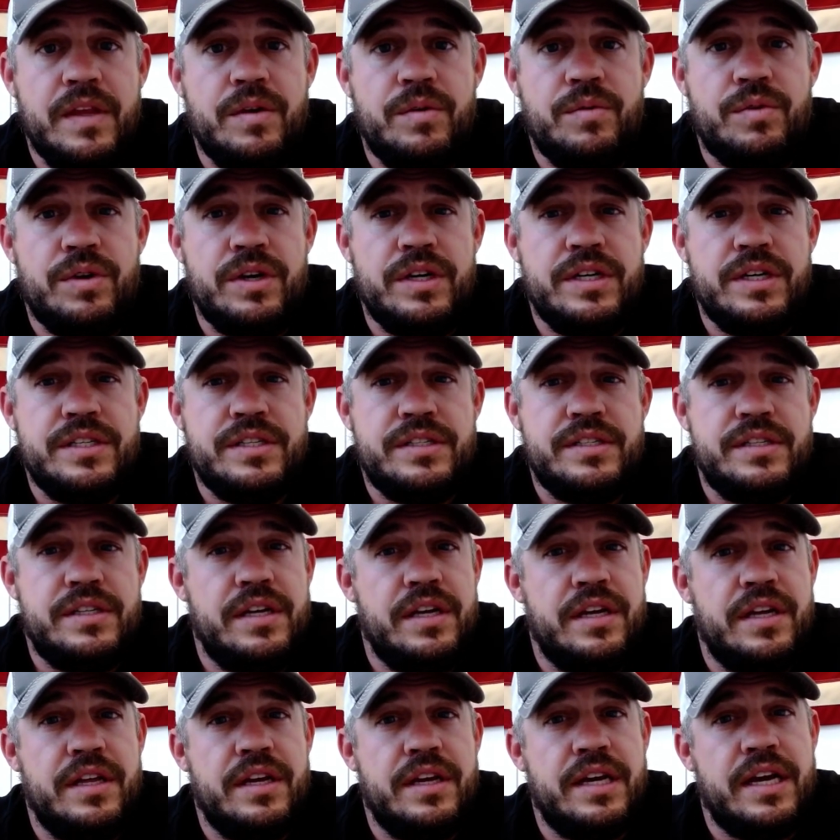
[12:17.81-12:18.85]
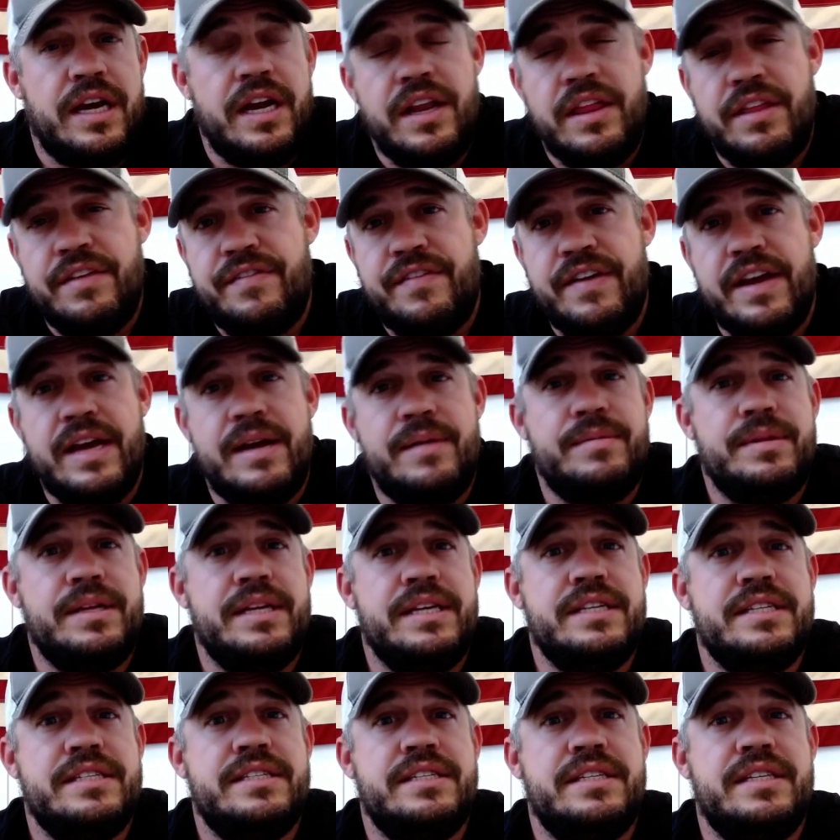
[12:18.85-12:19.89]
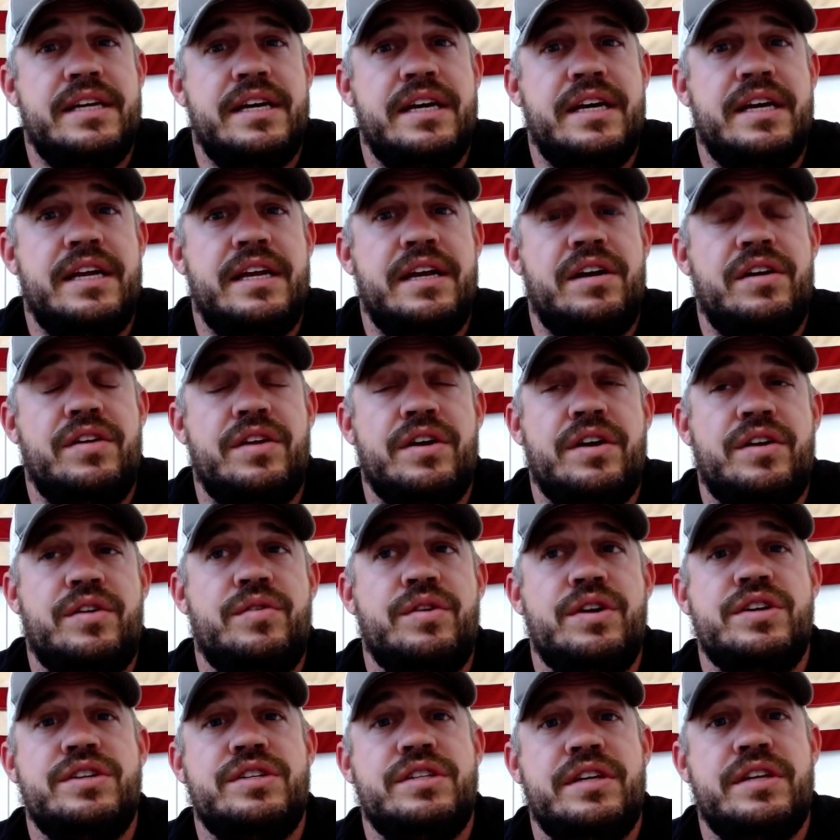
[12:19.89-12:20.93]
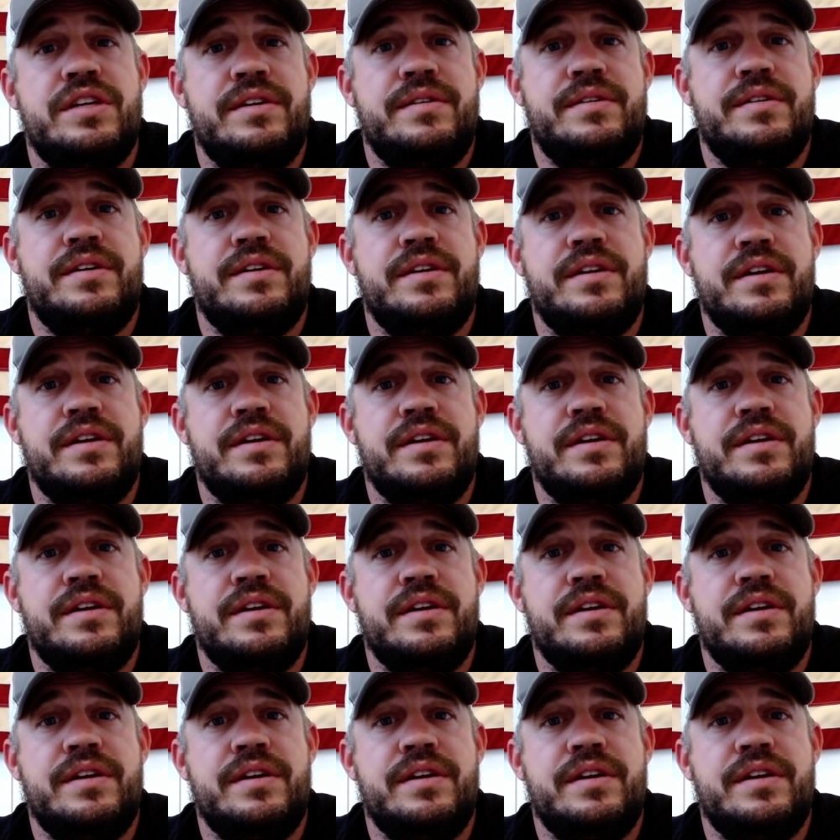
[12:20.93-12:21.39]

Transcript: was kind of the families that, or the careers that